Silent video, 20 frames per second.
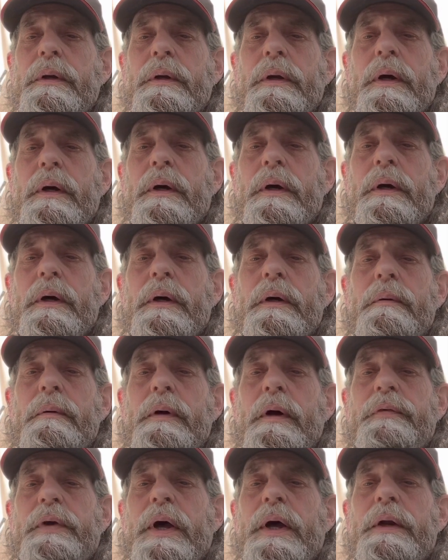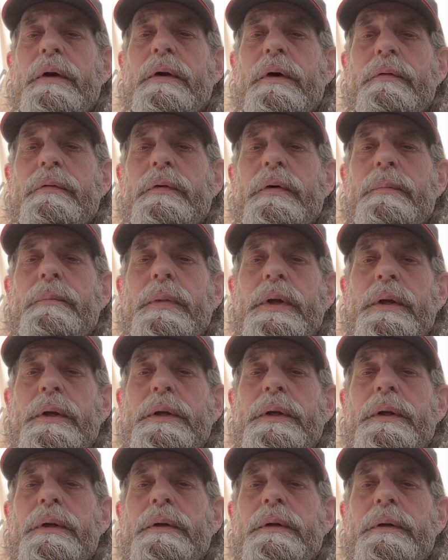uh, I've gotten over a
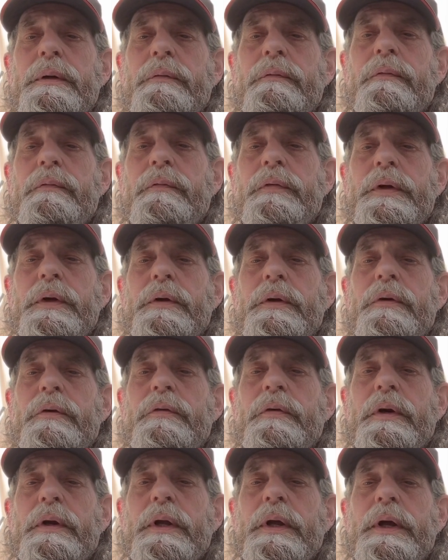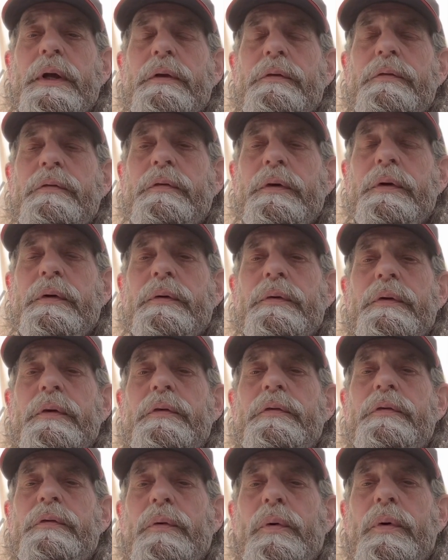million views in the last year on the
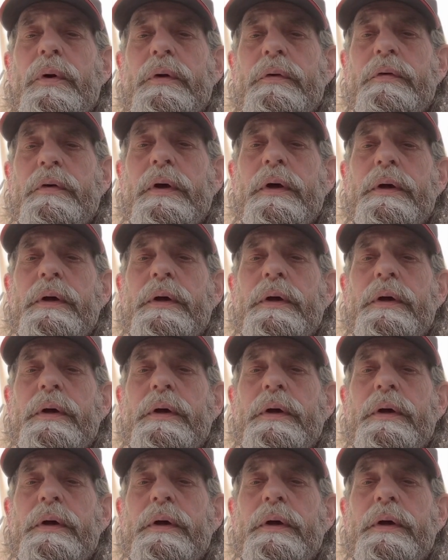shorts.